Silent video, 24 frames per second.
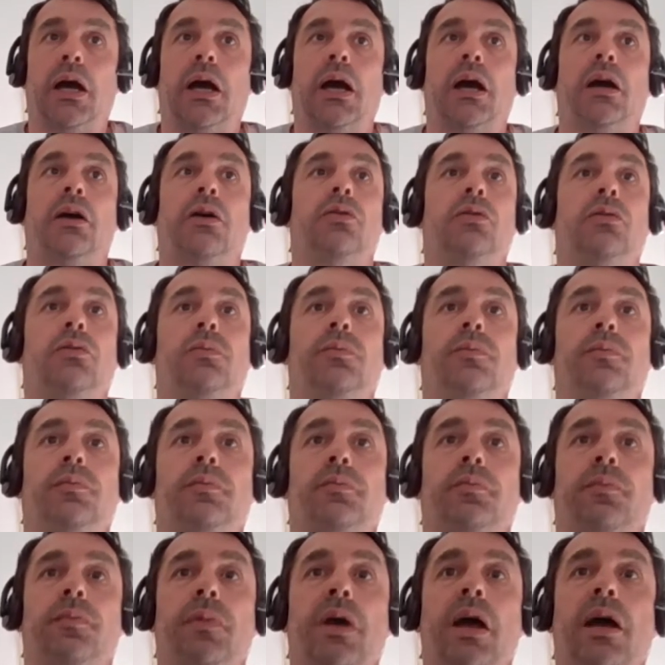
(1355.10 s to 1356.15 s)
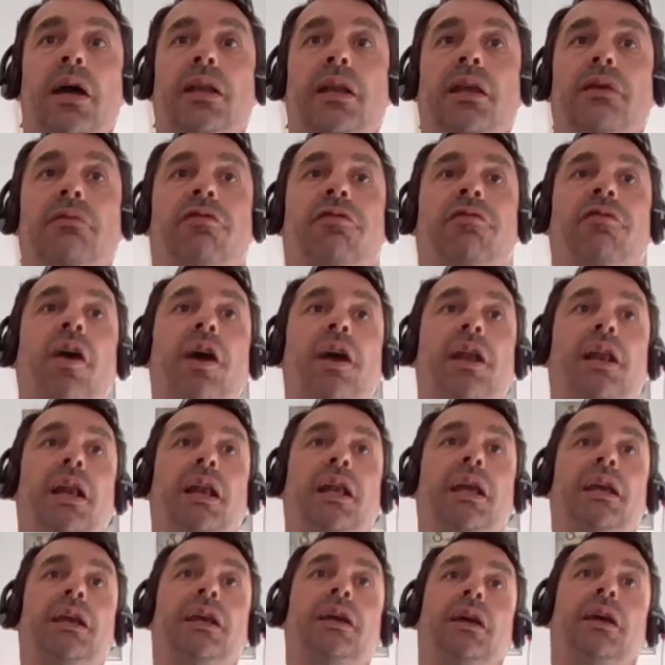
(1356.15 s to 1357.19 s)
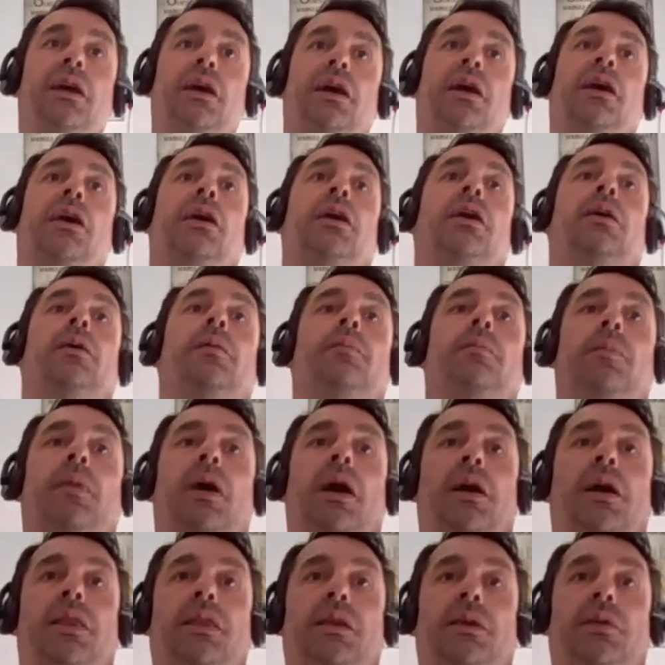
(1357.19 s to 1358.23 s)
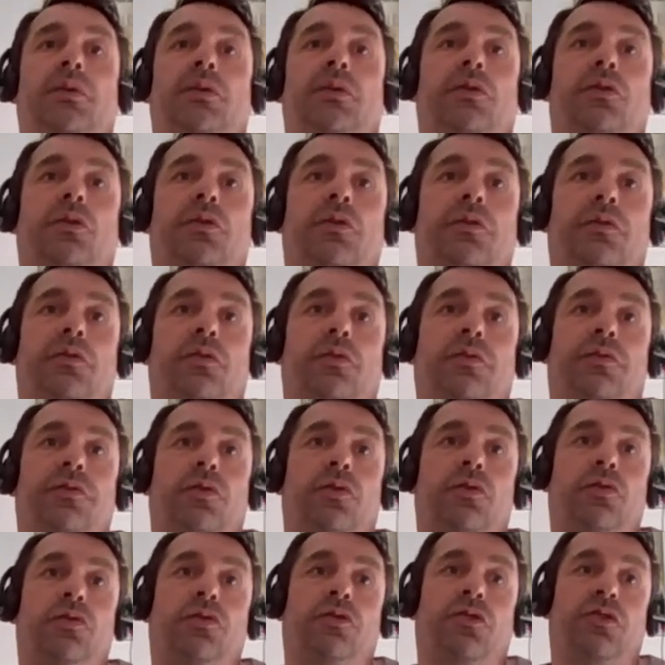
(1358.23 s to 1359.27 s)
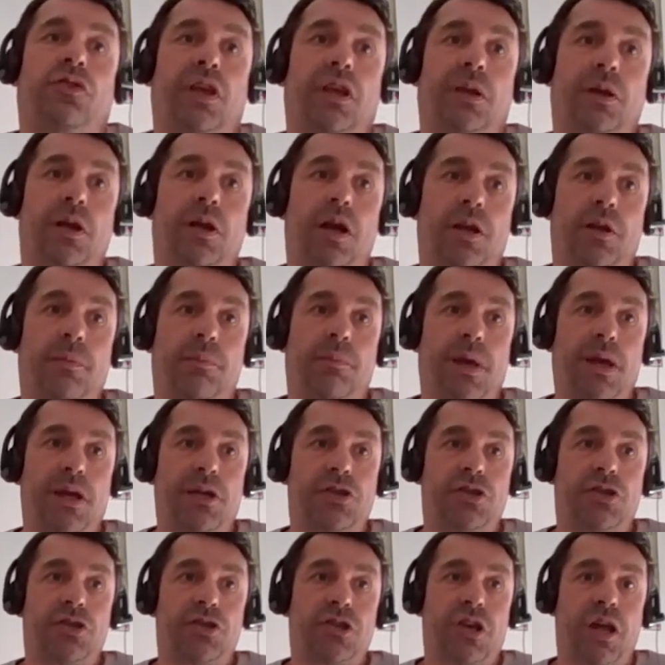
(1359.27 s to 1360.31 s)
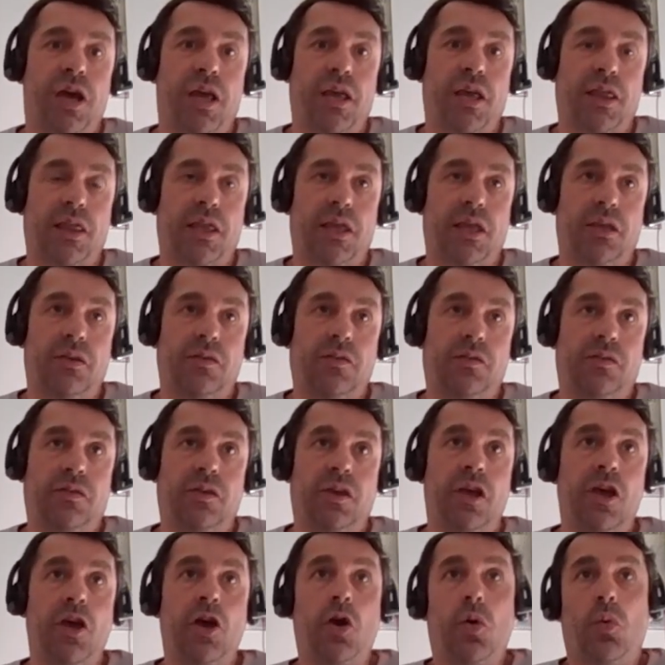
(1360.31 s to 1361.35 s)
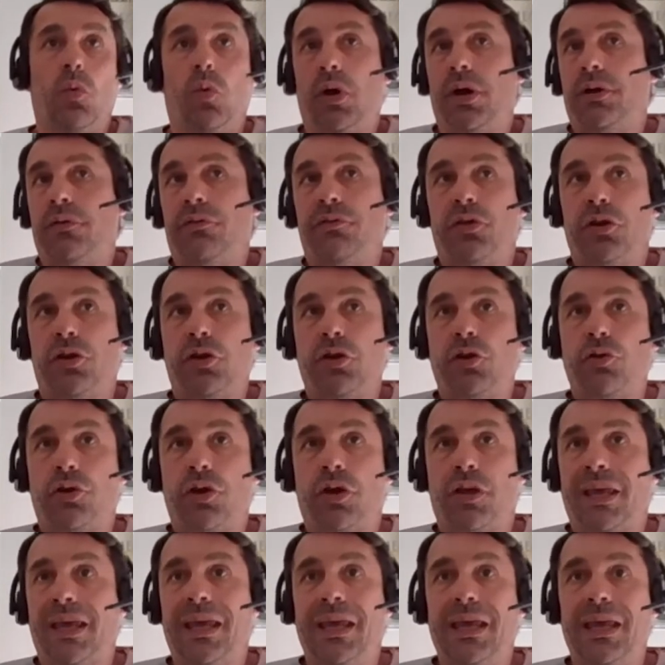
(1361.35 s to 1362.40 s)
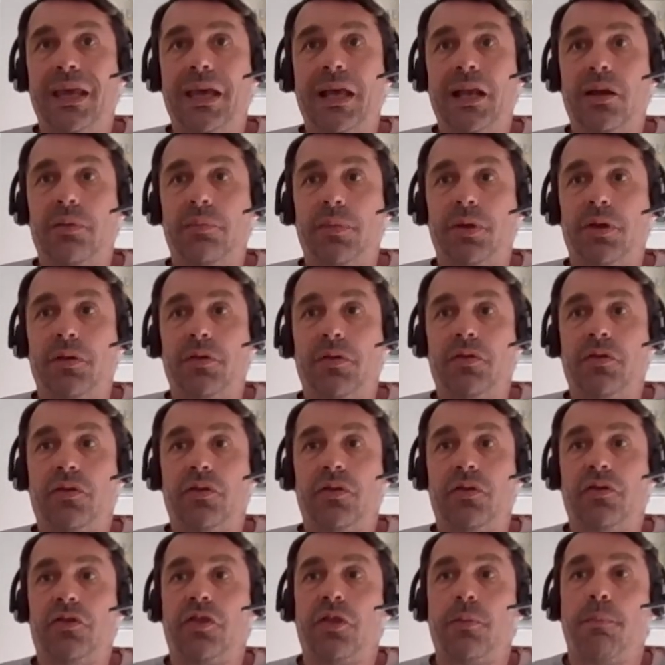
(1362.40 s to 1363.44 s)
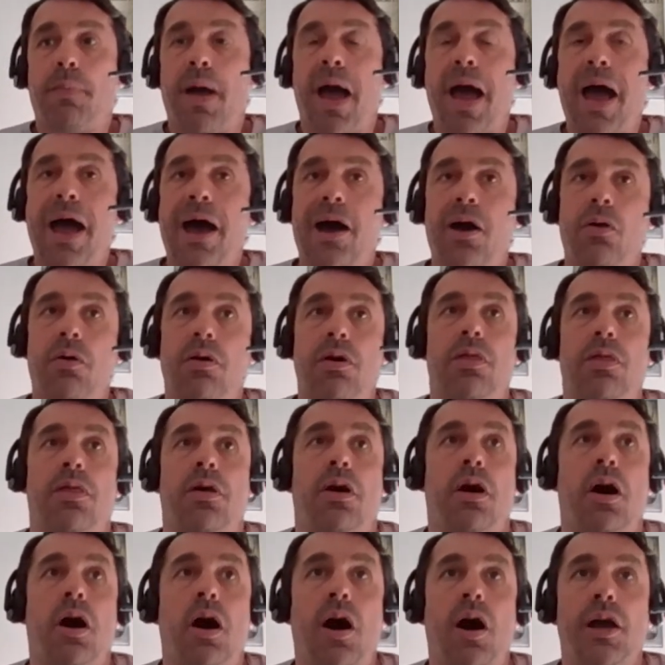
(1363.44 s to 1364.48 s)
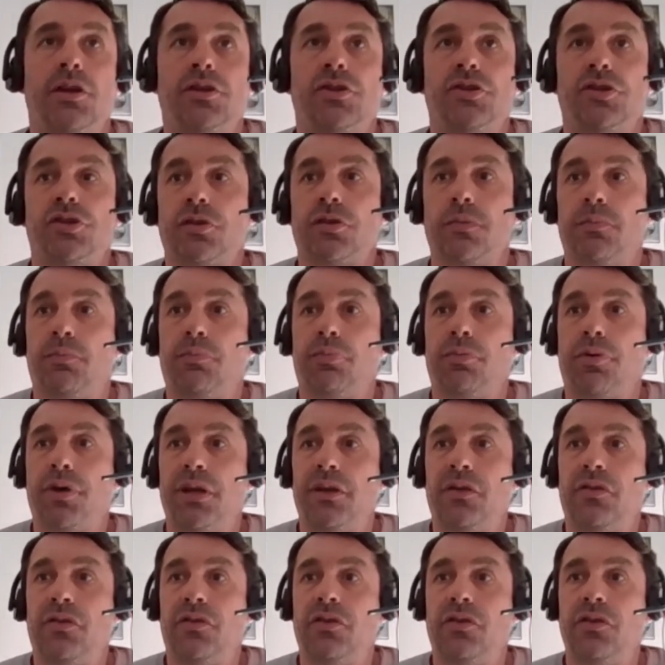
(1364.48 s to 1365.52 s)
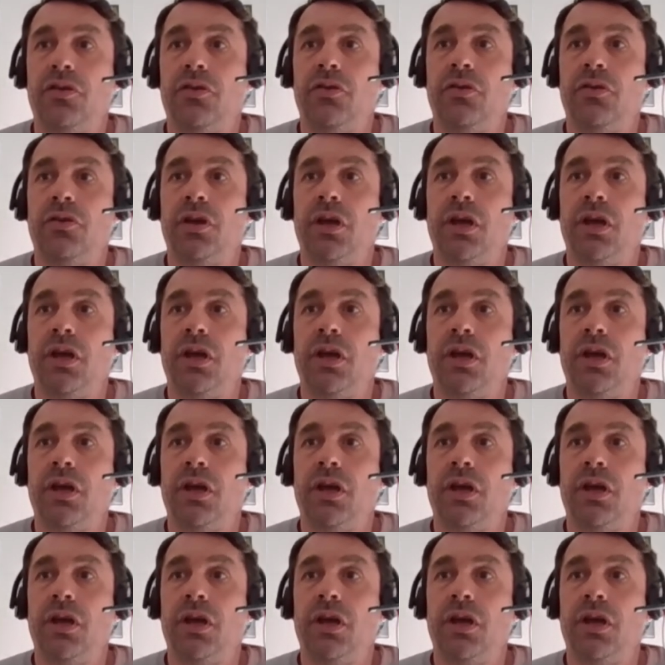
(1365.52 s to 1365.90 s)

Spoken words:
Oh, and then finally, I think you'll all seen kind of pictures like this. One of the key elements is the power that hydrogen brings you,